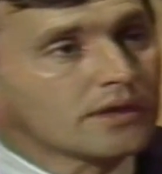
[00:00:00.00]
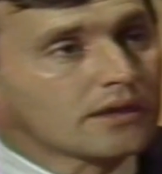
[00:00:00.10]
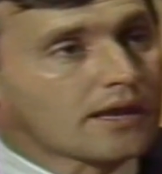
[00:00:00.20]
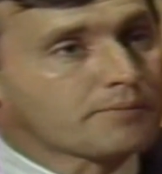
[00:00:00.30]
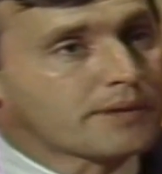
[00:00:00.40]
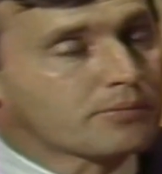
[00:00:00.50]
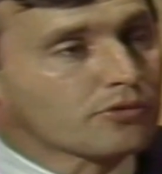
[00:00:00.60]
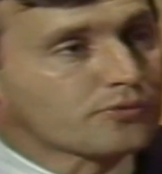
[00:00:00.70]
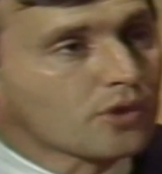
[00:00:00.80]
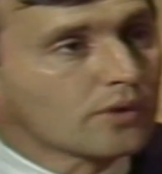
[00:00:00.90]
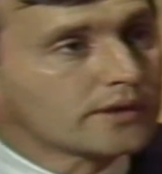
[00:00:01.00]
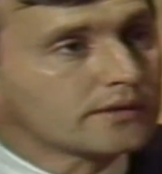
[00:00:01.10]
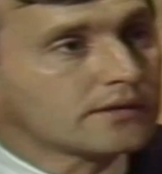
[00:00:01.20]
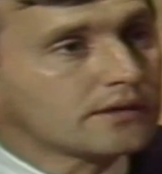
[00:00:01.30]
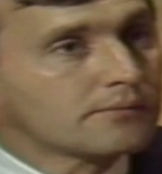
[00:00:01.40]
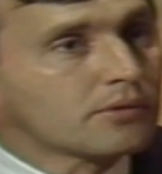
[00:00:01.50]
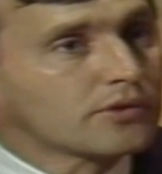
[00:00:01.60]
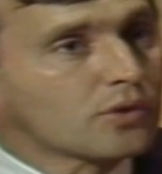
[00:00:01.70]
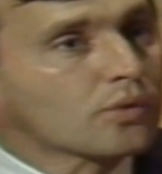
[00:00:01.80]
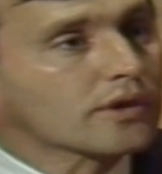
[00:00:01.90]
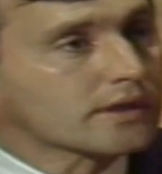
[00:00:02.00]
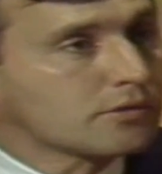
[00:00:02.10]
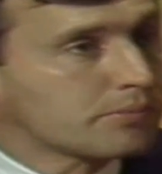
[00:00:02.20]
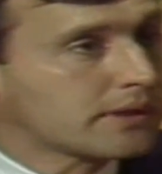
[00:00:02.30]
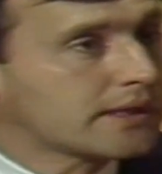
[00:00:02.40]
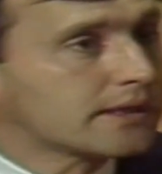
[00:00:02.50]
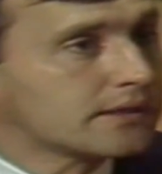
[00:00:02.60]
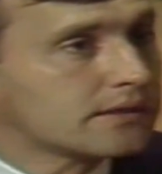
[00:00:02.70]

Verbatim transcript: A lot of people throw it but you know we're going to complete it.